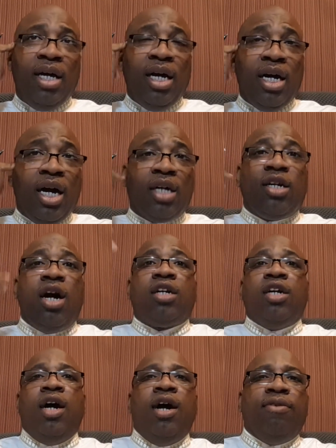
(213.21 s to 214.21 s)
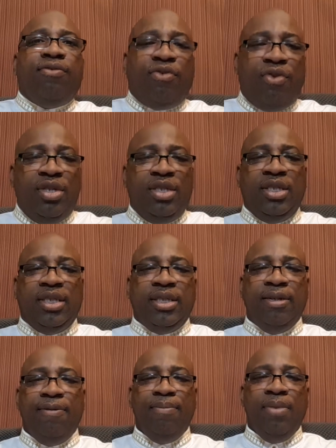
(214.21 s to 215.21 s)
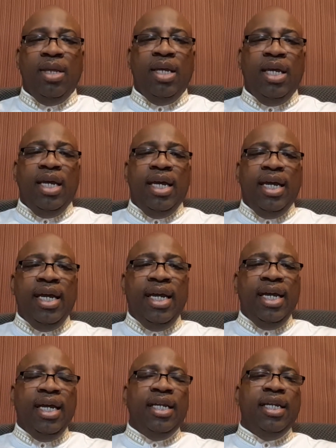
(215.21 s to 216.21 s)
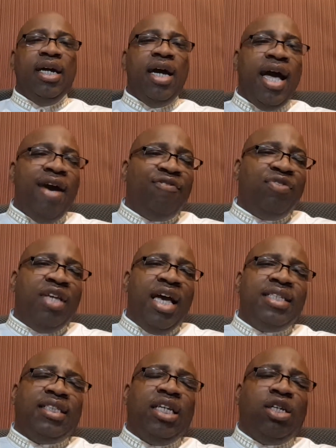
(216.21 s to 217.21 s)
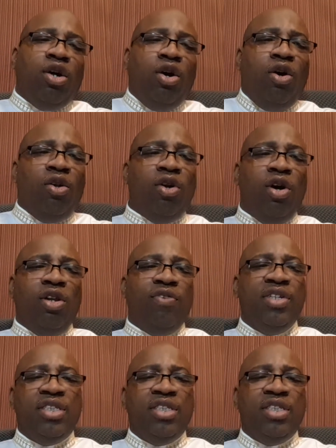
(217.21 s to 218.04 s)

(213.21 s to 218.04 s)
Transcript: a conference, and as he called all of